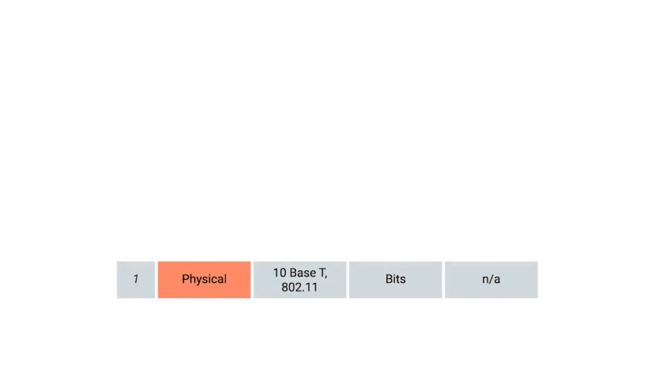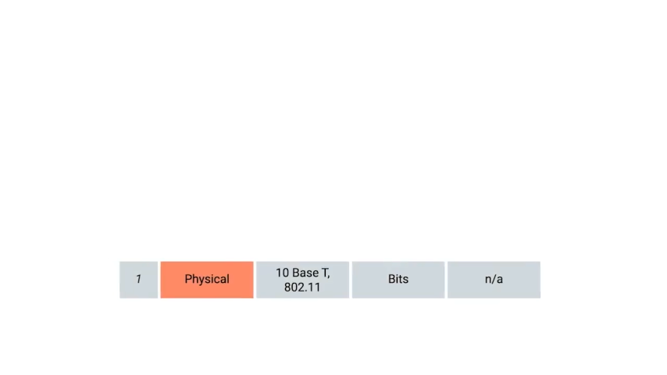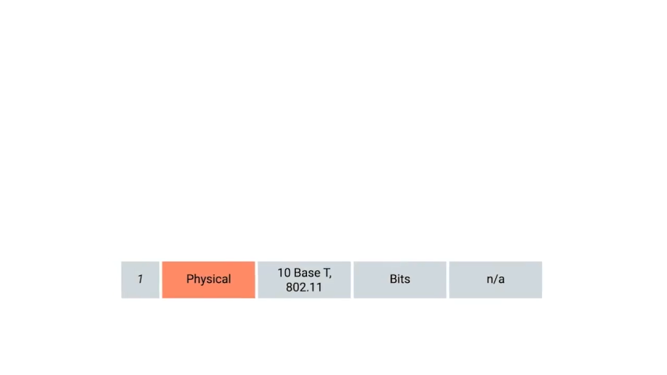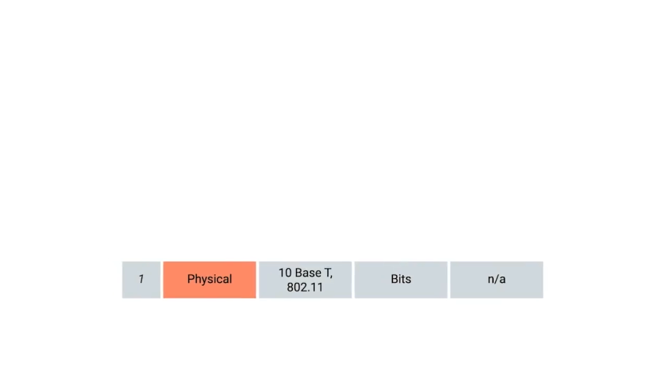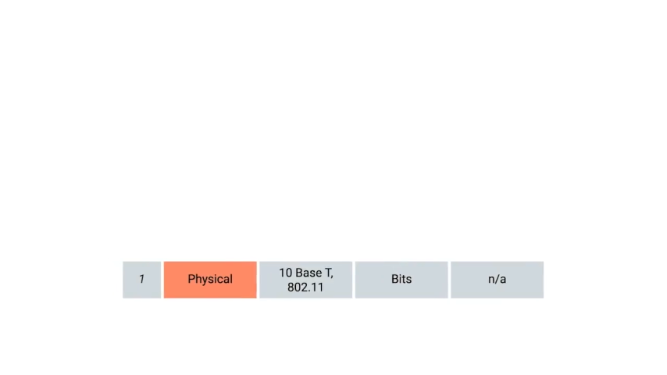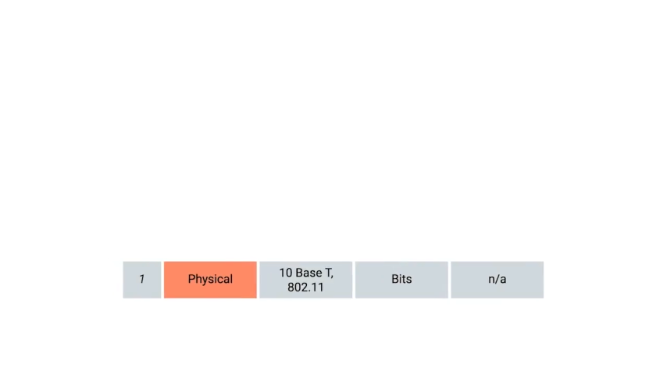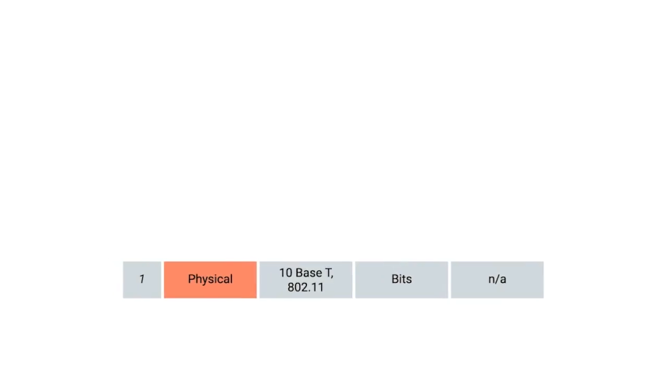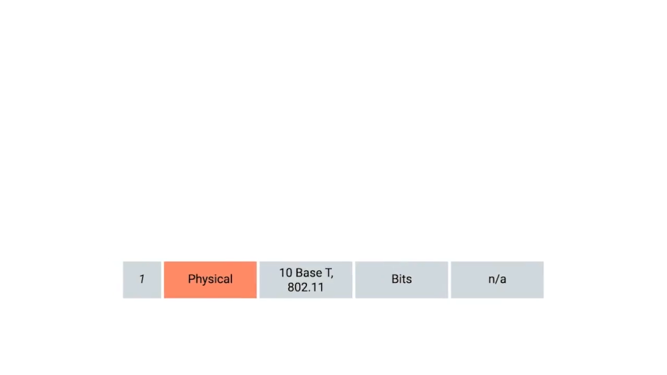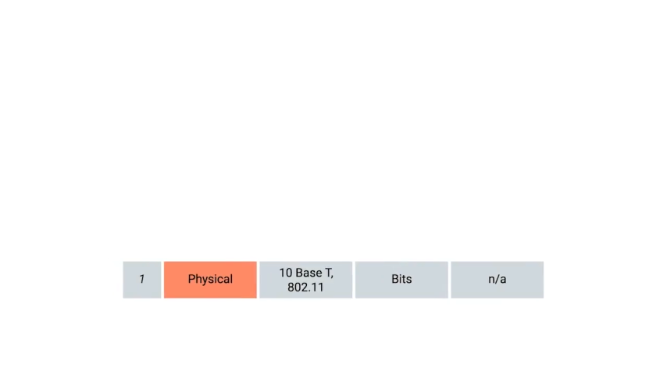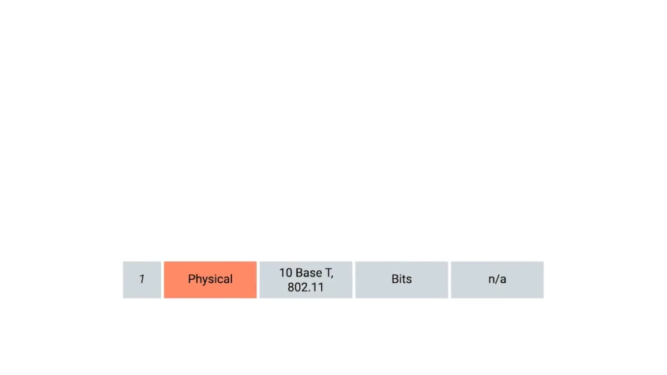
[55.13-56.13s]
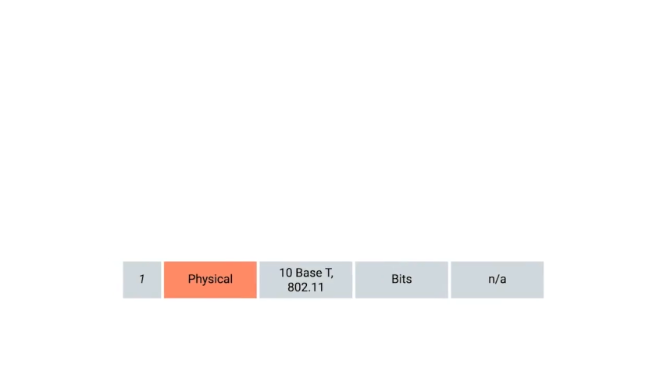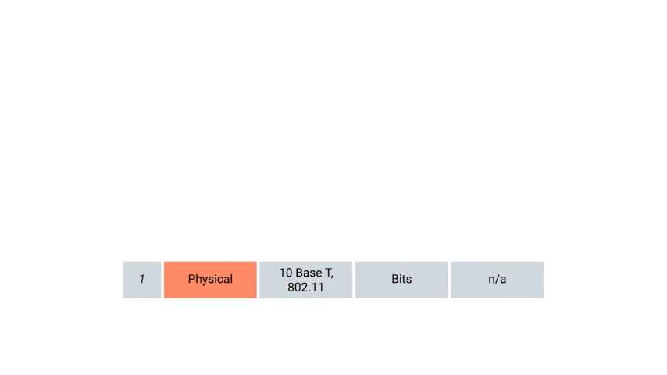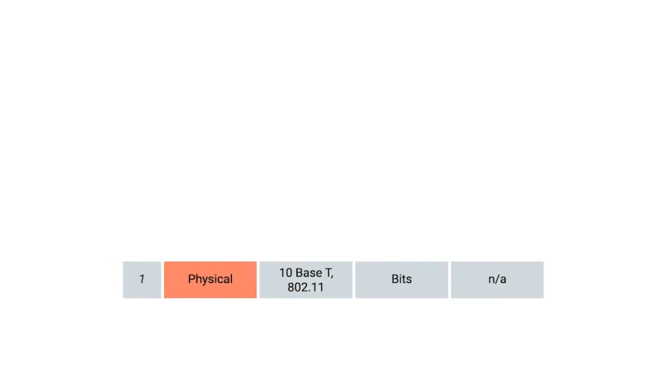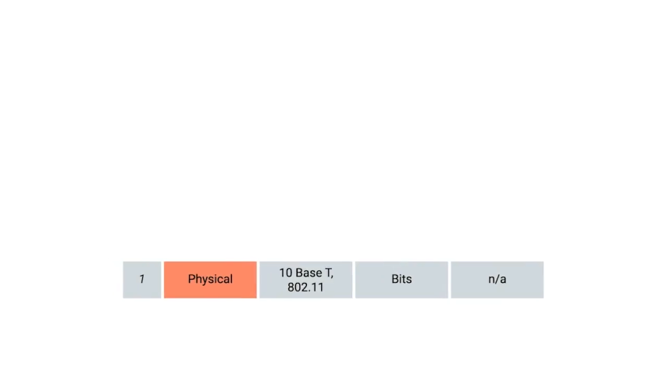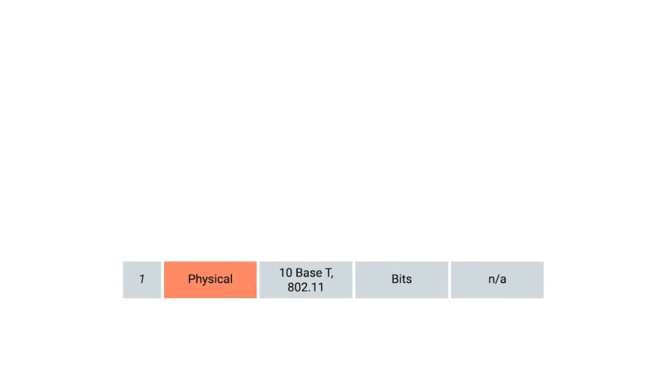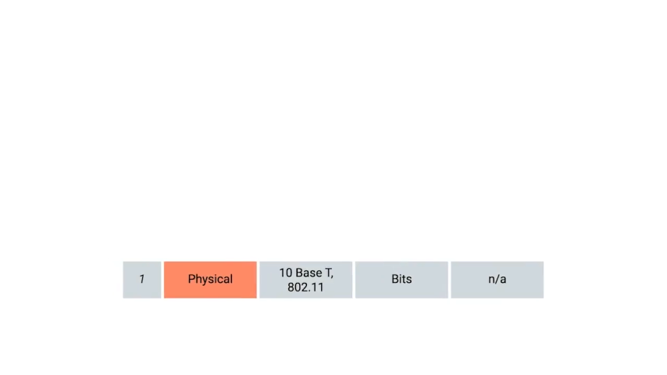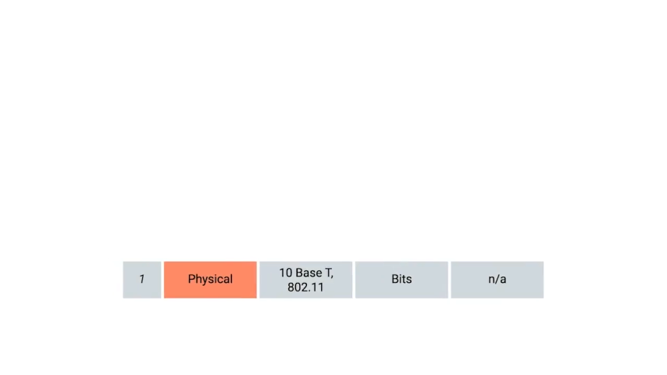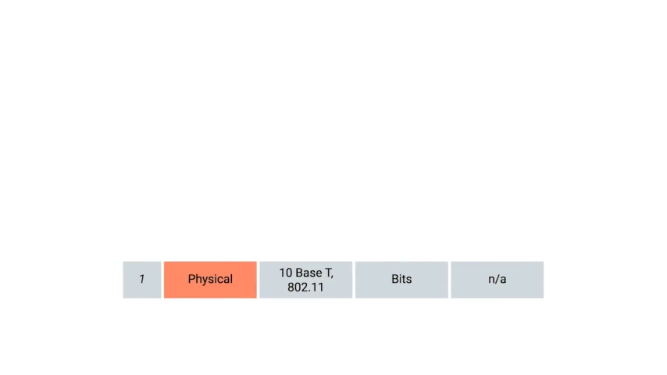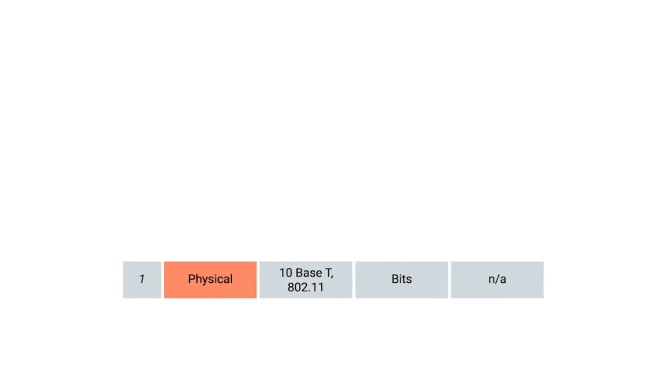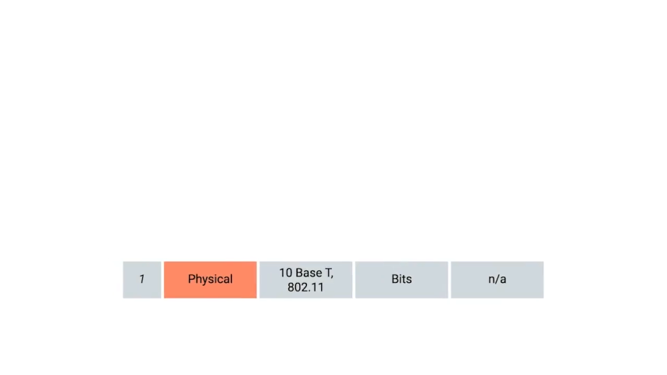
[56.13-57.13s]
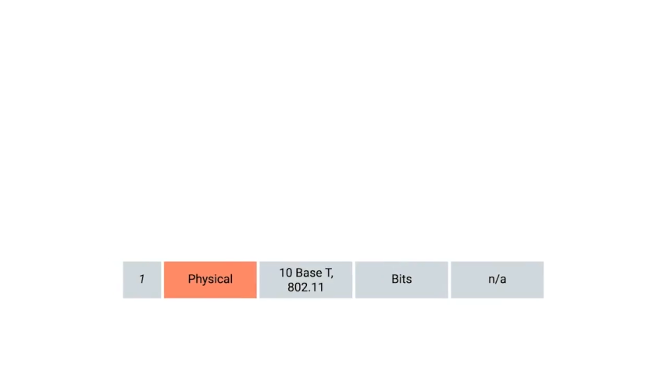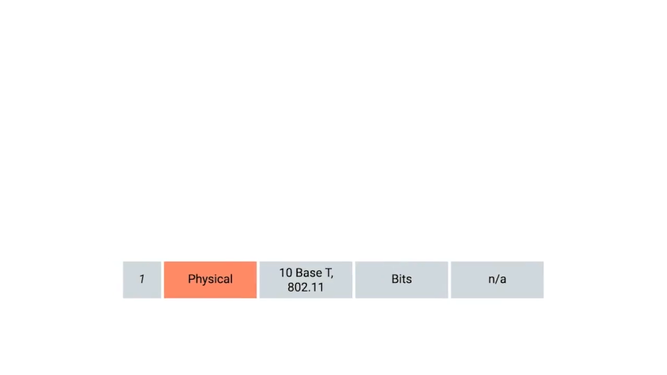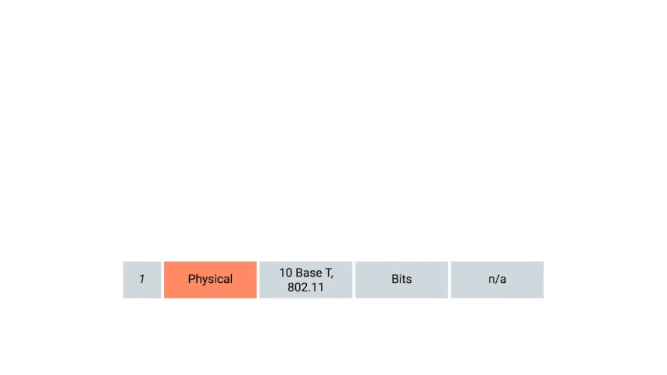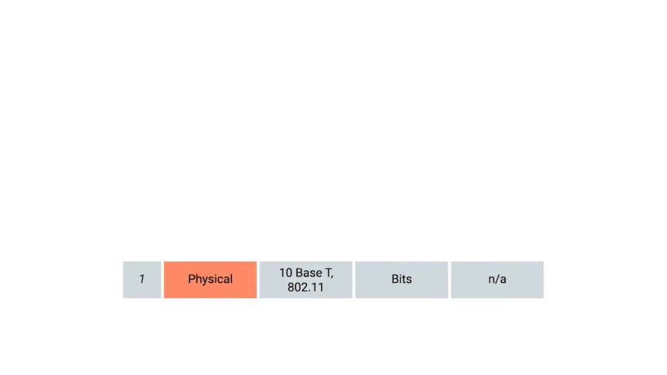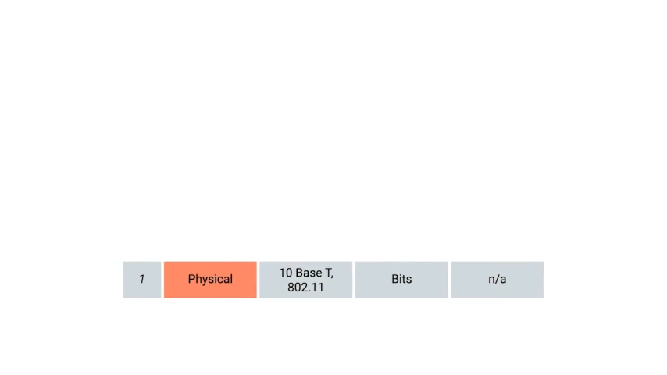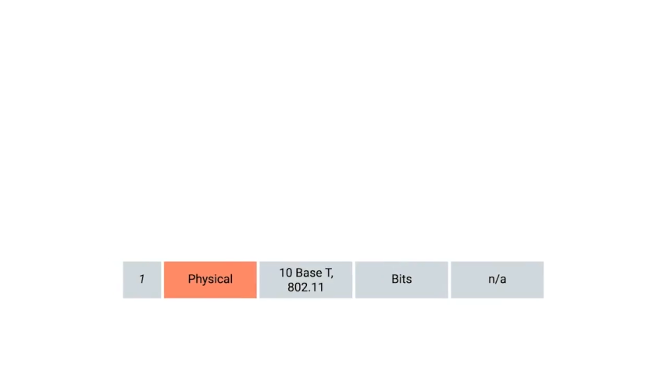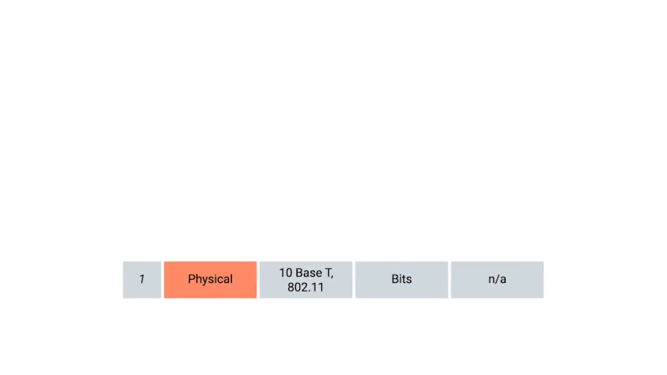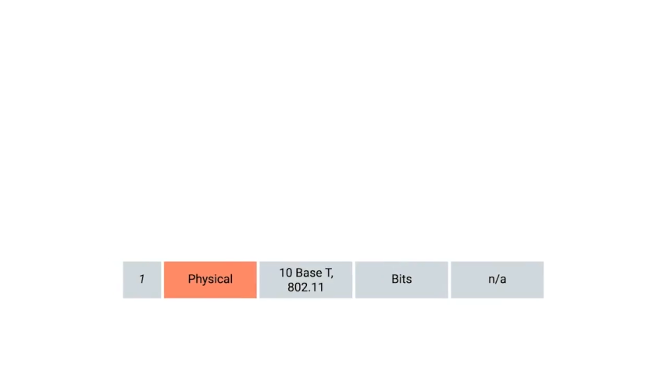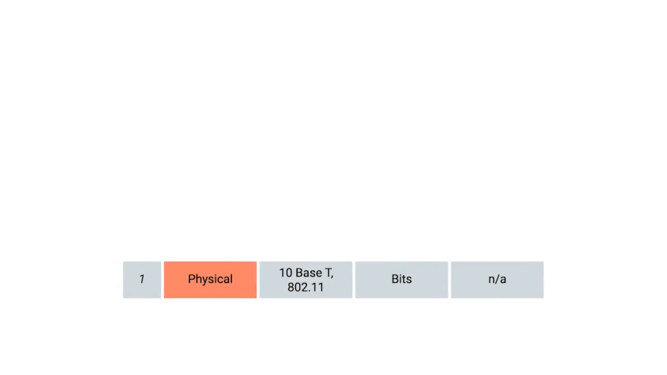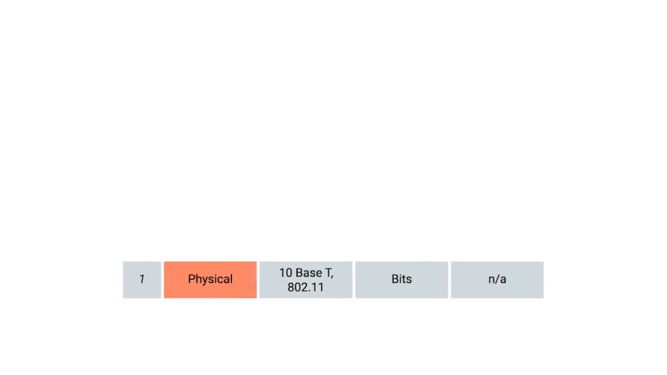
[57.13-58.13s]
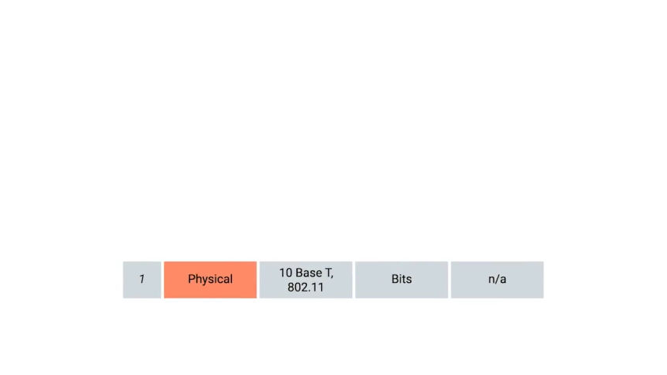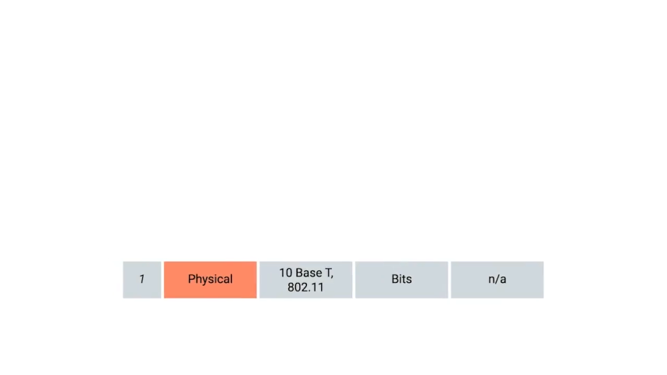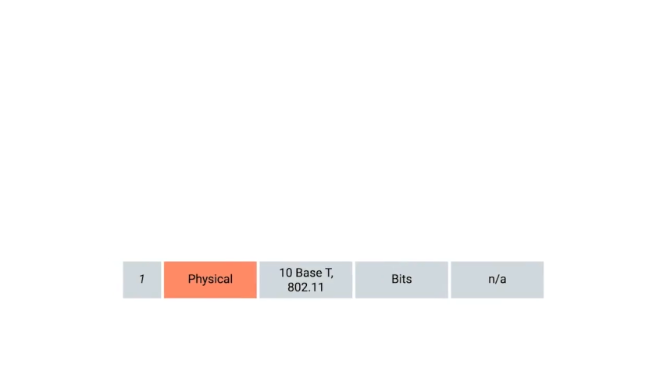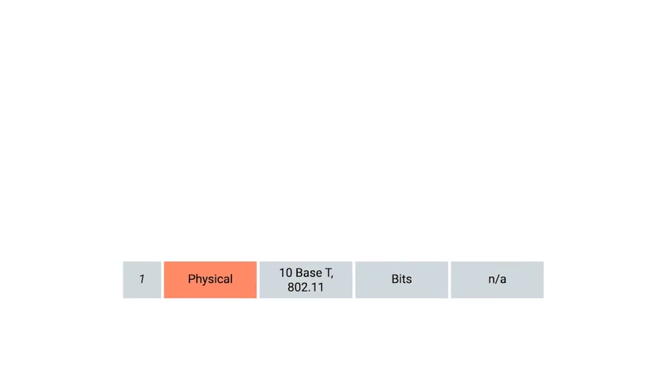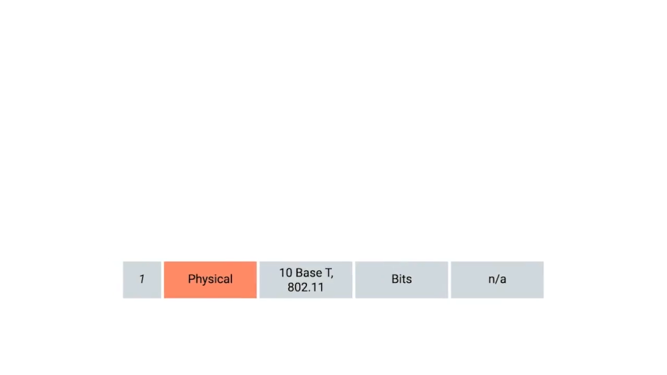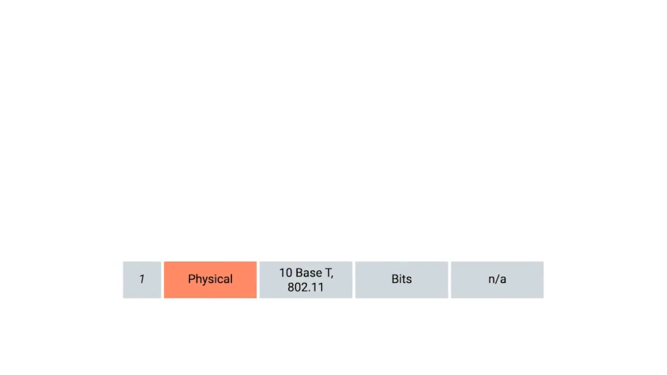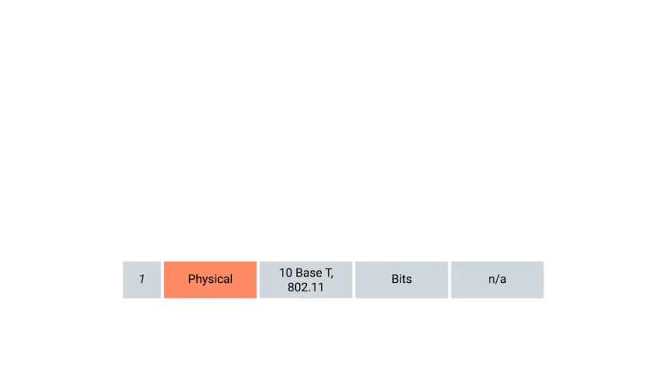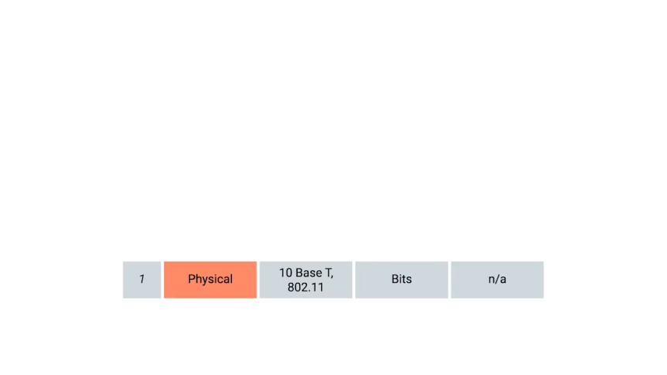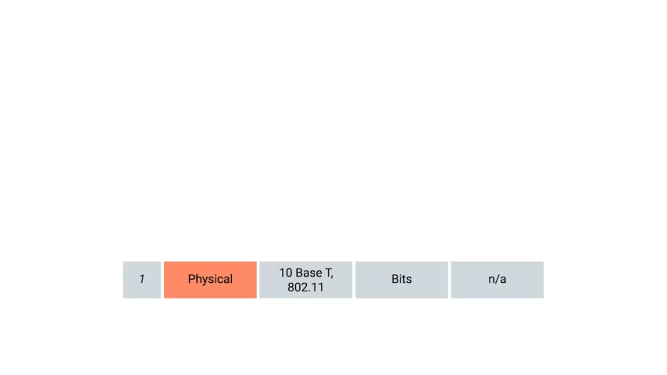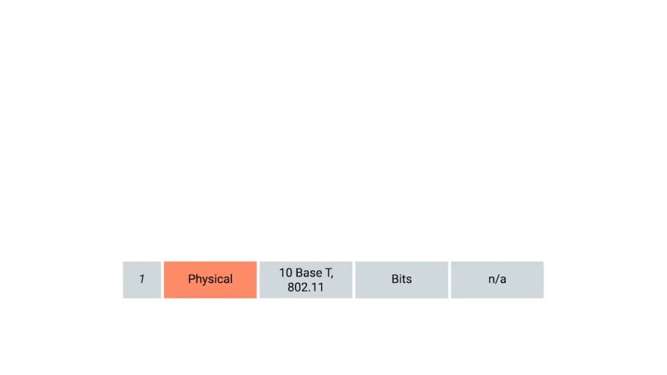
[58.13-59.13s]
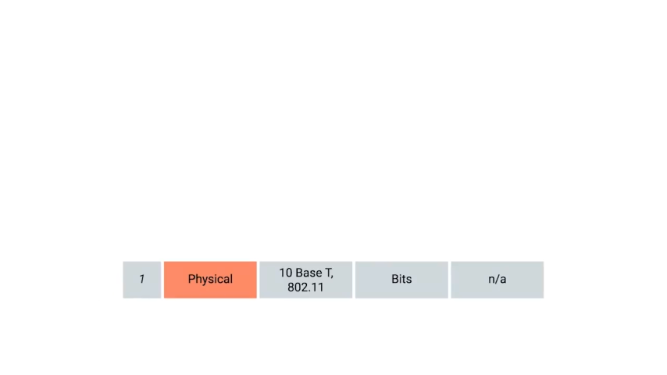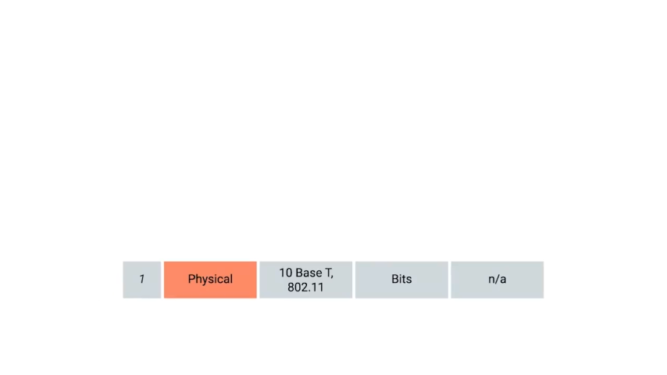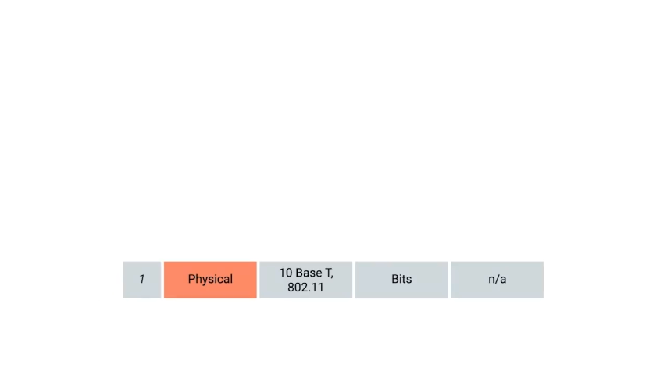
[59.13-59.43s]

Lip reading: No face is visible, so there are no lips to read.